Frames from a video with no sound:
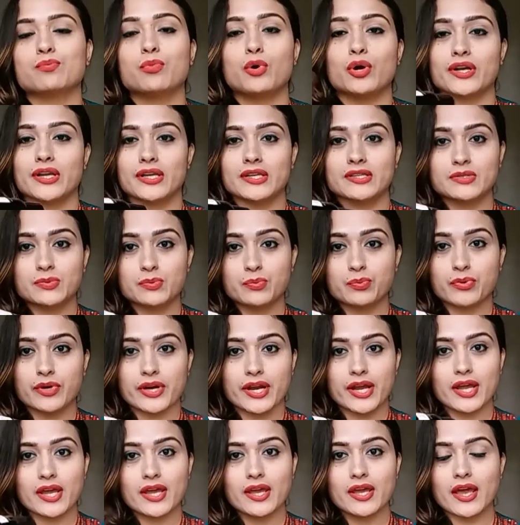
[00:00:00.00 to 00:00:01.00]
body
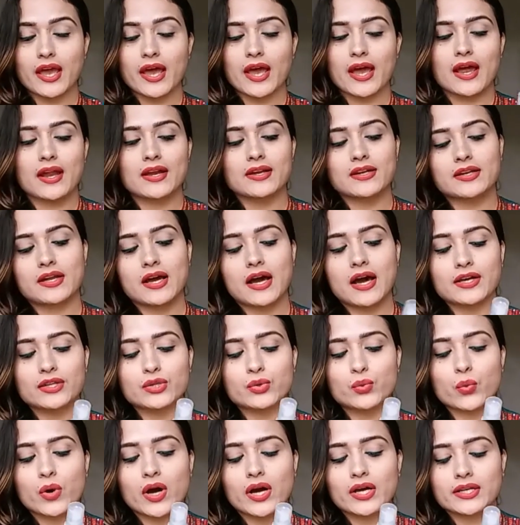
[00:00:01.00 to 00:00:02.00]
spray and
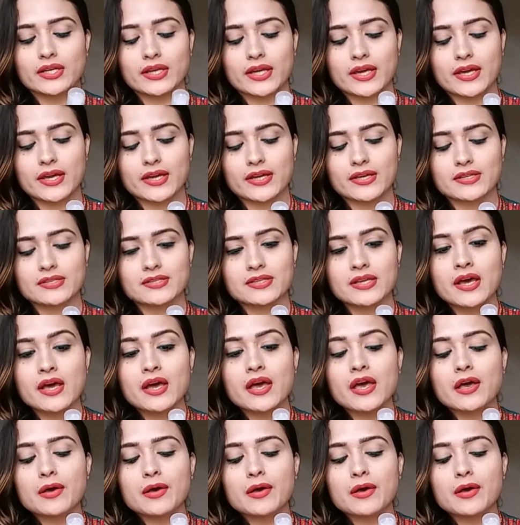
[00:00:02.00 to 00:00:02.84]
other one is